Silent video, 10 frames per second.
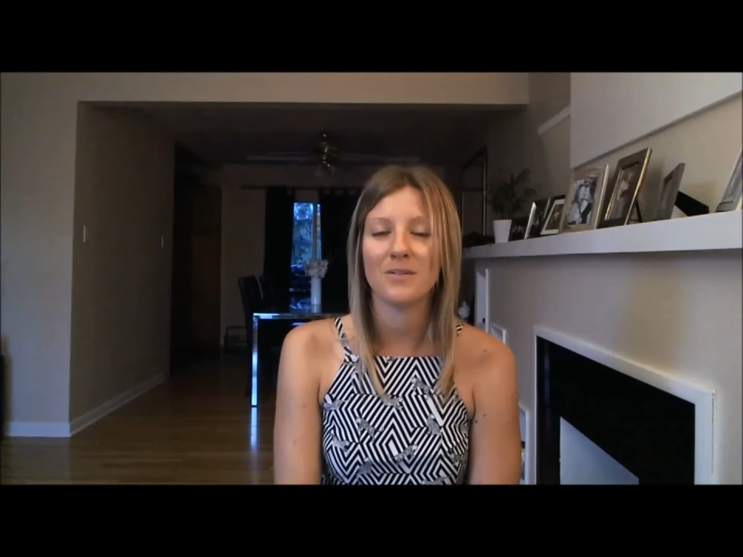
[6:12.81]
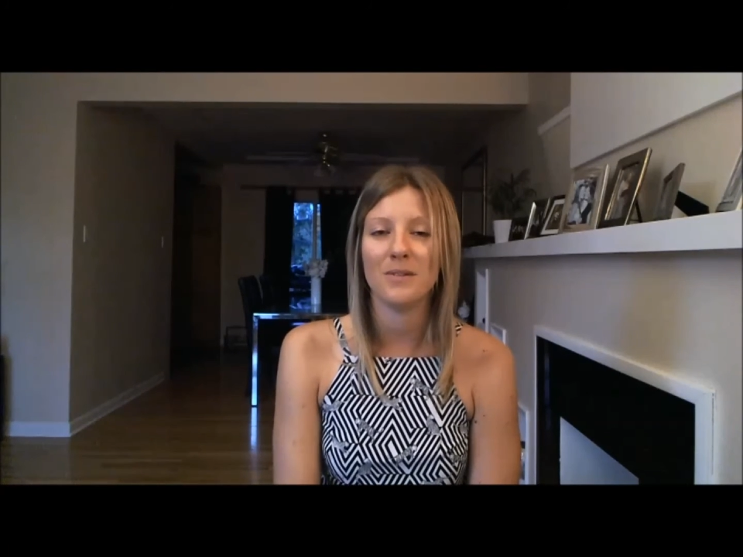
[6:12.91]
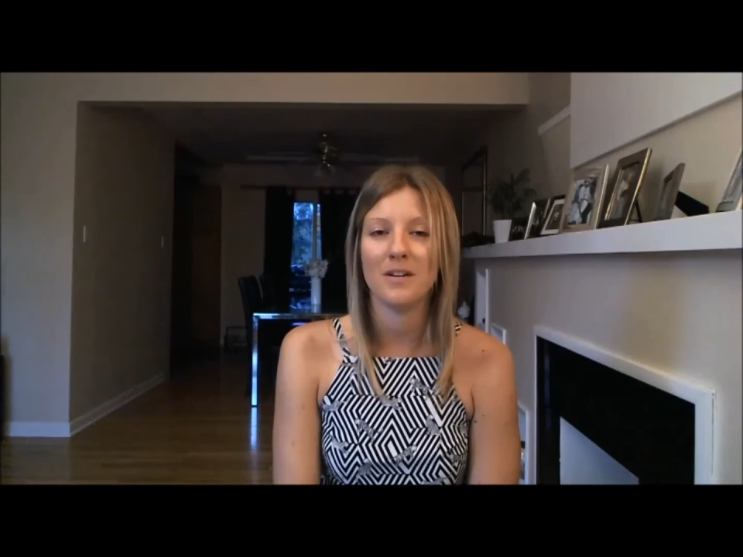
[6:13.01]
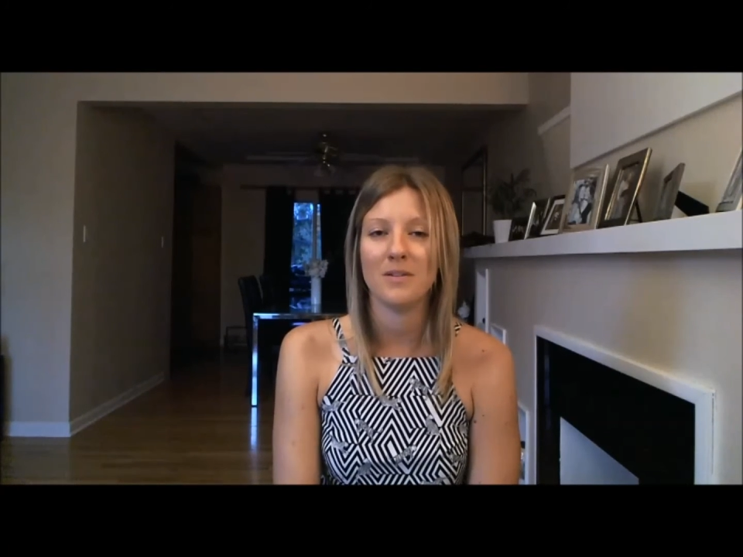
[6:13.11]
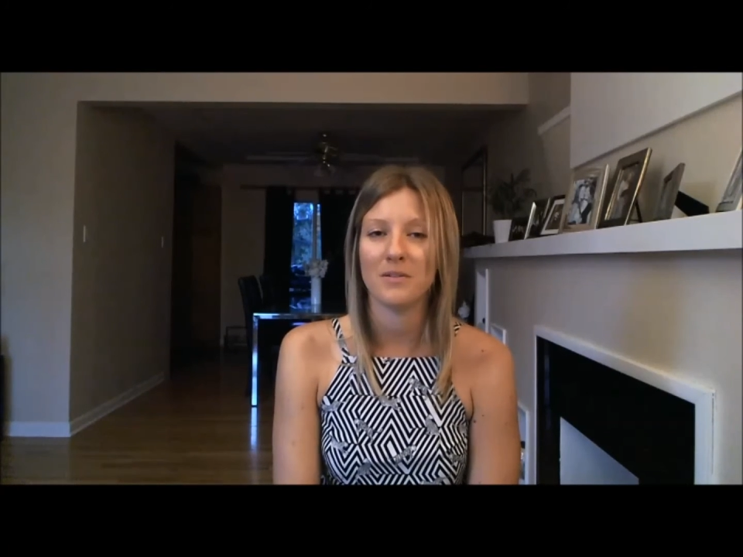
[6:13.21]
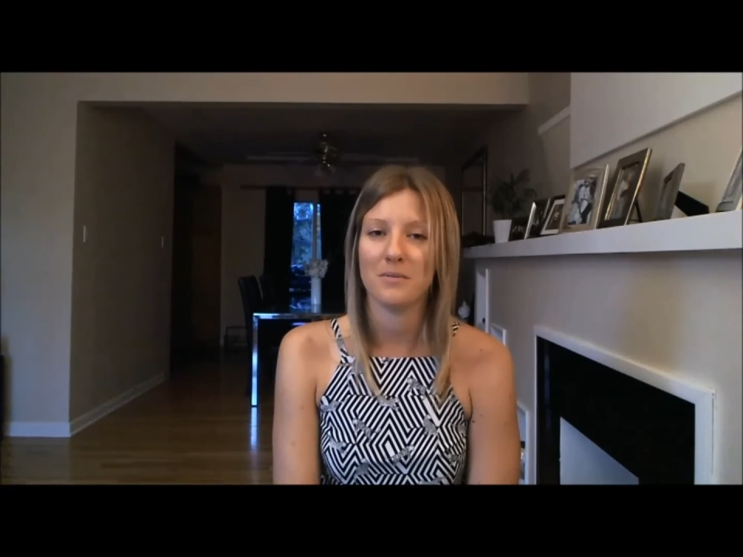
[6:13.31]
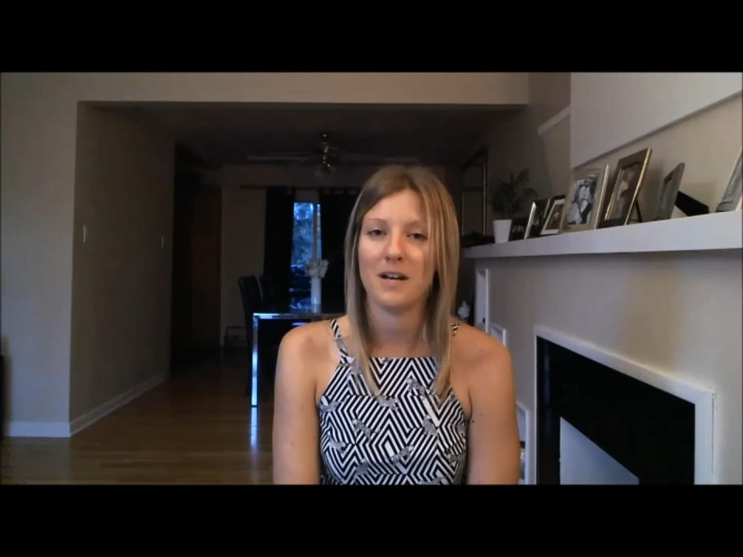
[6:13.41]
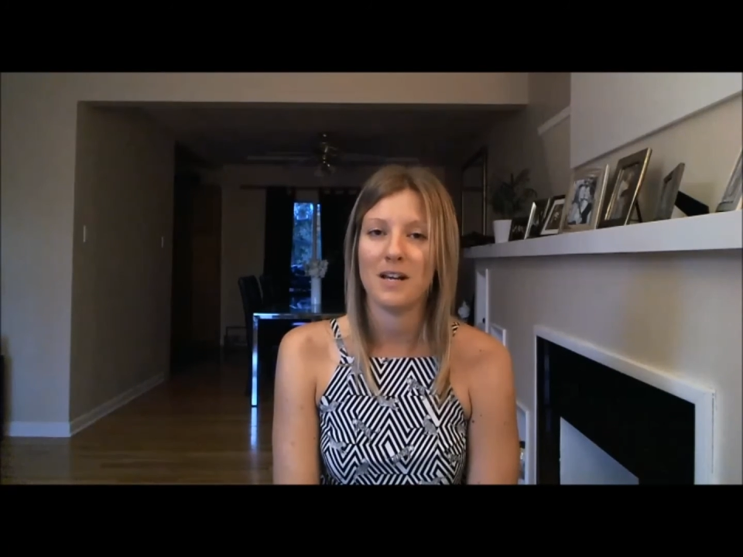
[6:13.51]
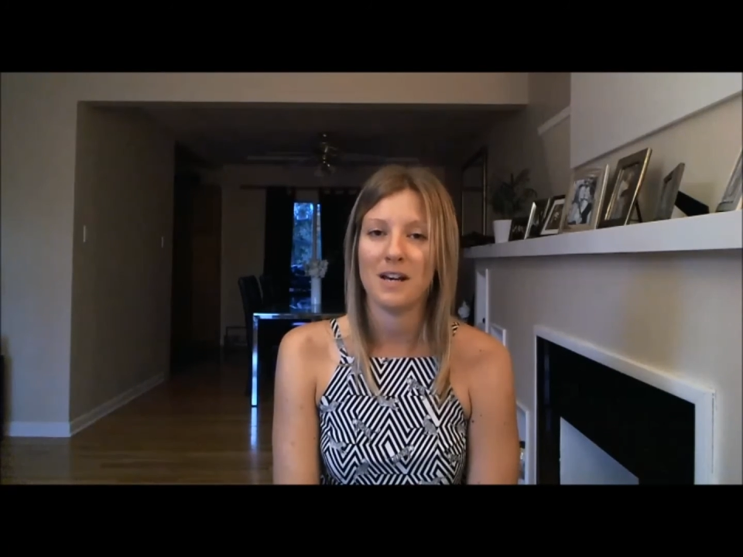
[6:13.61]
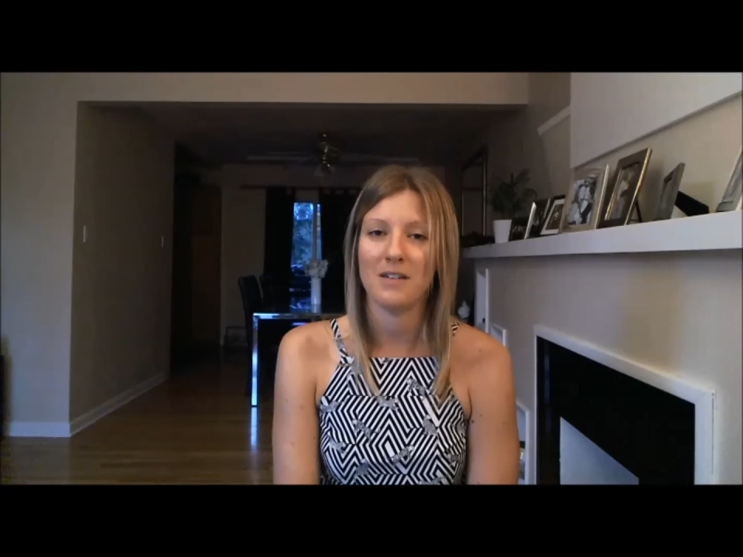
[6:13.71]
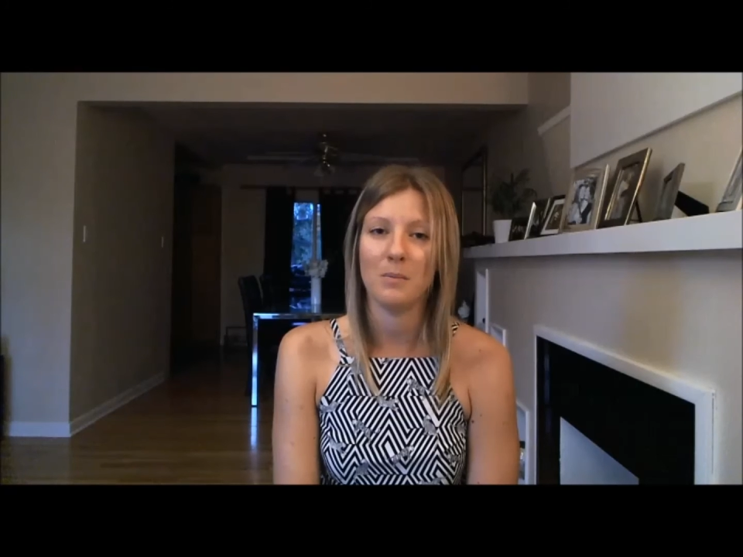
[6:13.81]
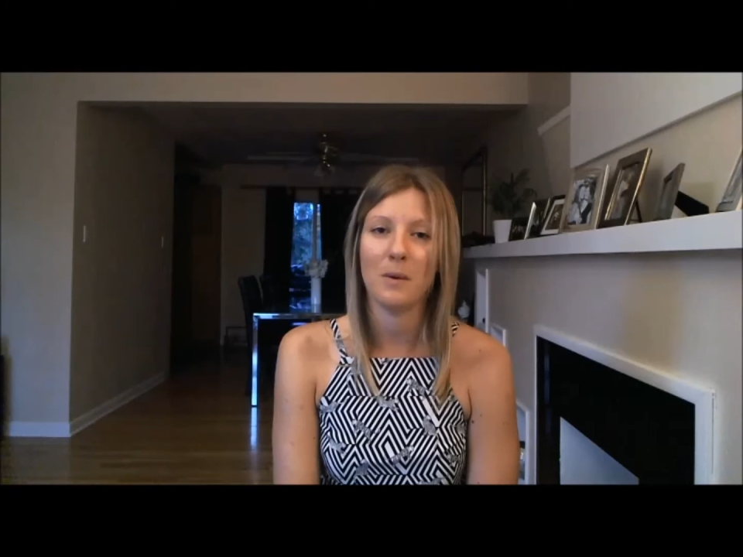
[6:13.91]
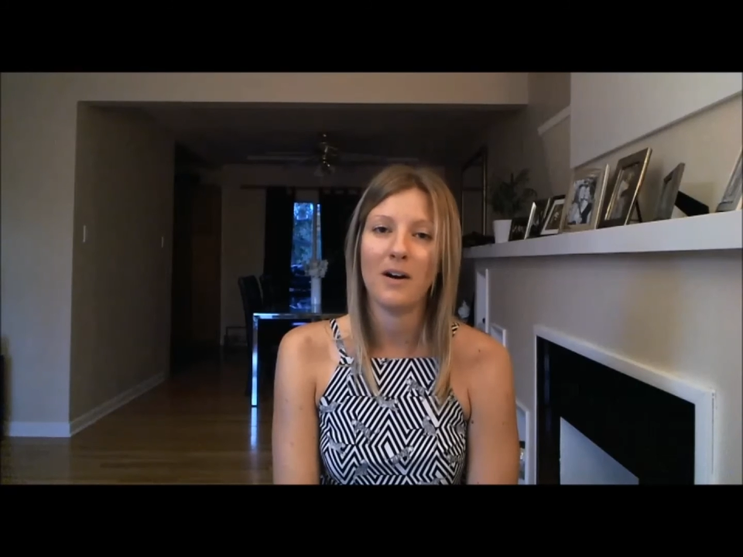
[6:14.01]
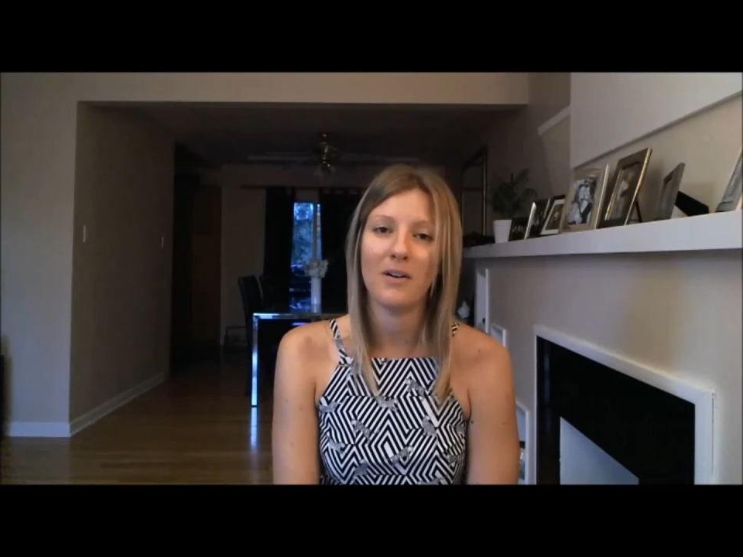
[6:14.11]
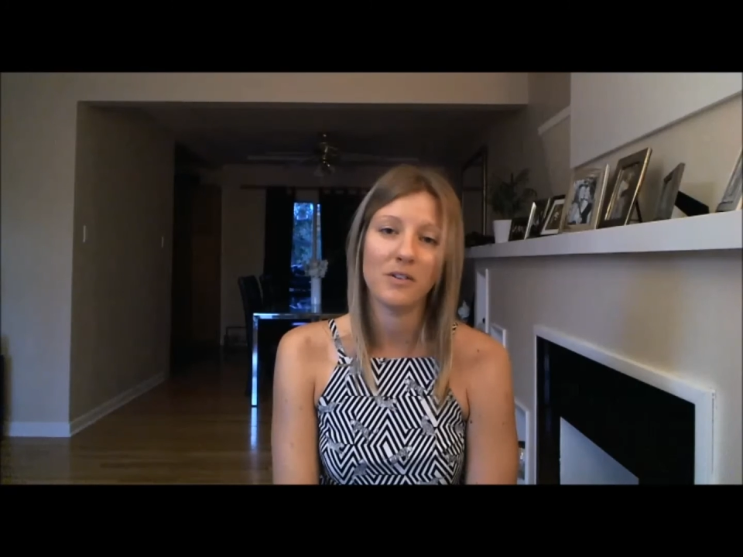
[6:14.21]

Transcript: videos ready as well.